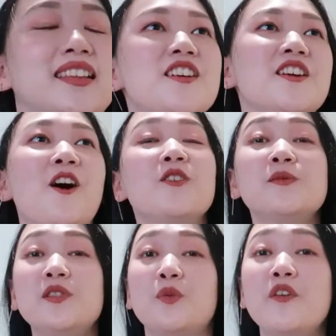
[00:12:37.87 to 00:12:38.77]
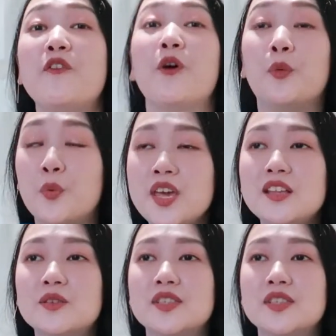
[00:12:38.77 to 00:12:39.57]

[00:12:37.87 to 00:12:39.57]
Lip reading: So he calls me to wait for a week